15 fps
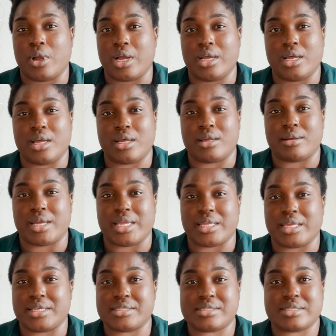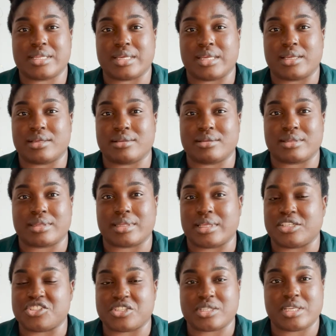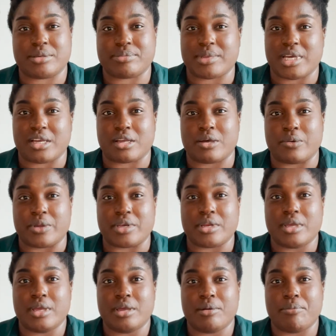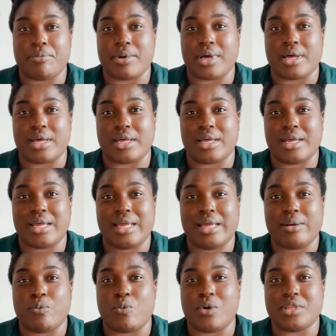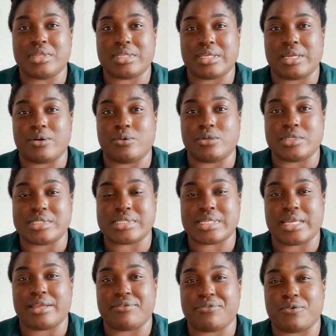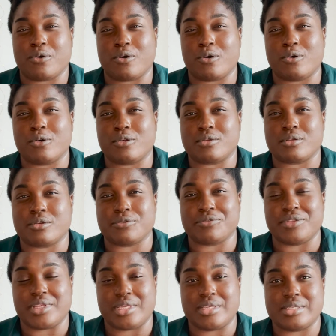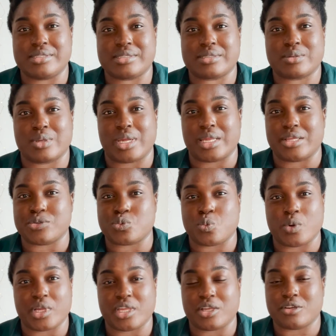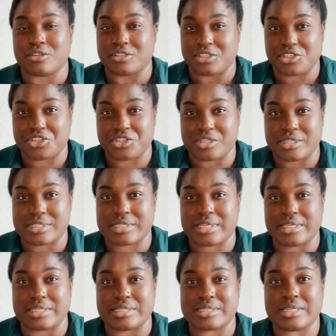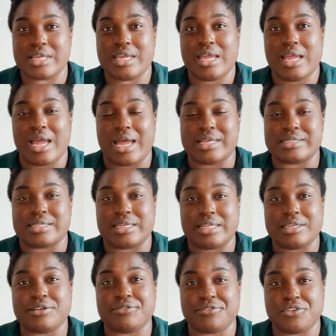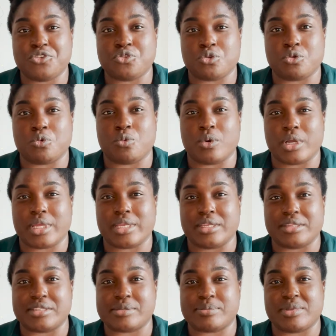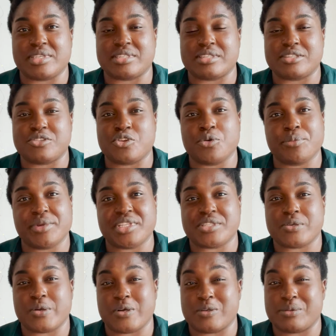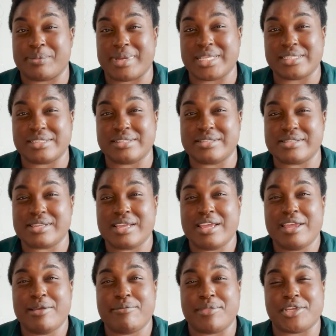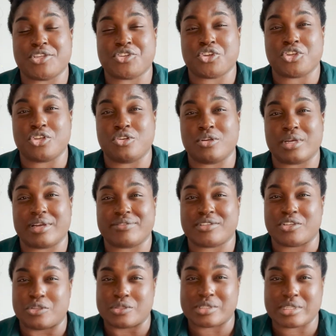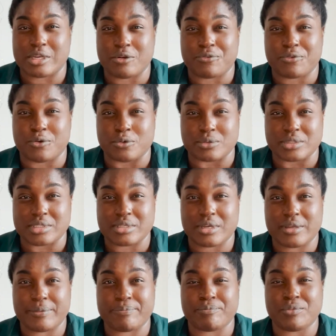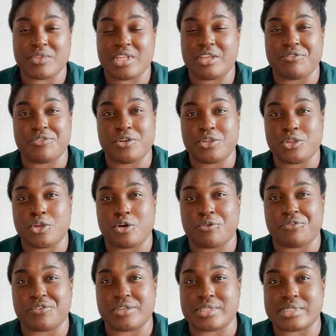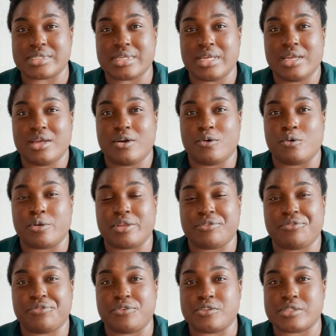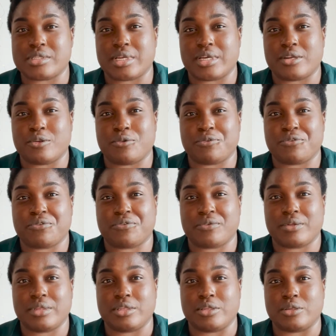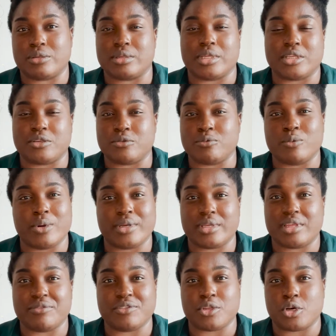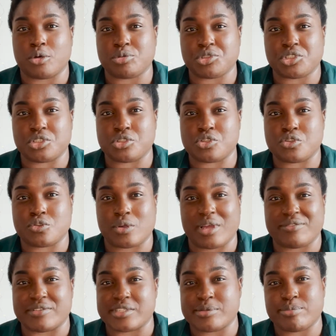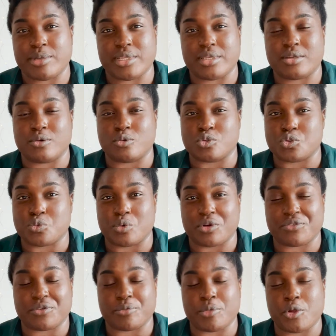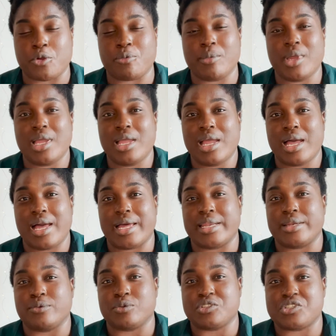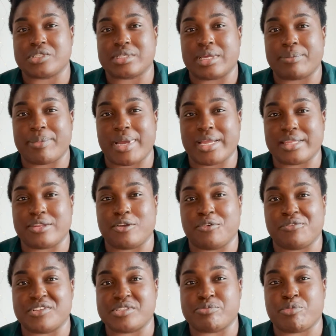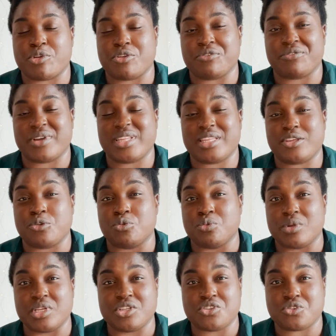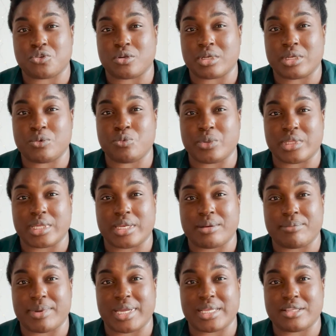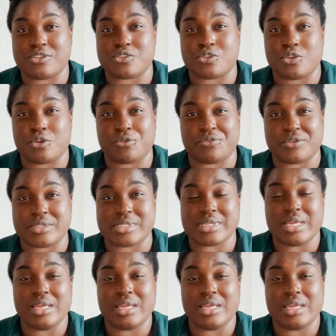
I guess like they just keep that going. But one thing I want to say for all of these, I guess, working conditions is as an individual working in this place is your mental health matters. Make sure you look after yourself all the time. If you're in the office or if you start off like you weren't given the option to have a split or to work from home and it was just like back in the office, but you find that you're really struggling with getting back into the office,